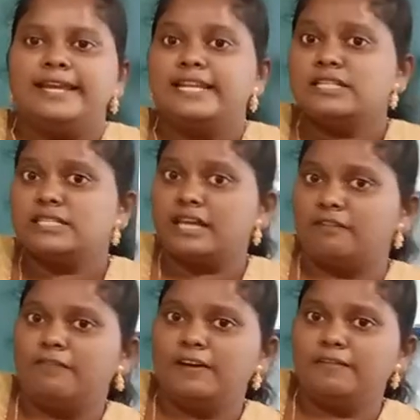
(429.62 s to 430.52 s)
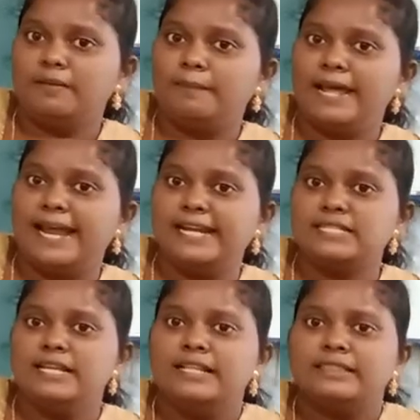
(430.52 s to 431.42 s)
In sunflower plants,
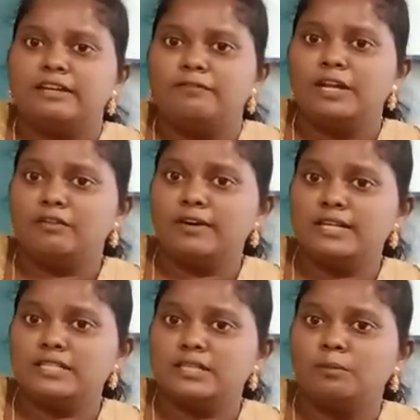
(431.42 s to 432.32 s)
the flowers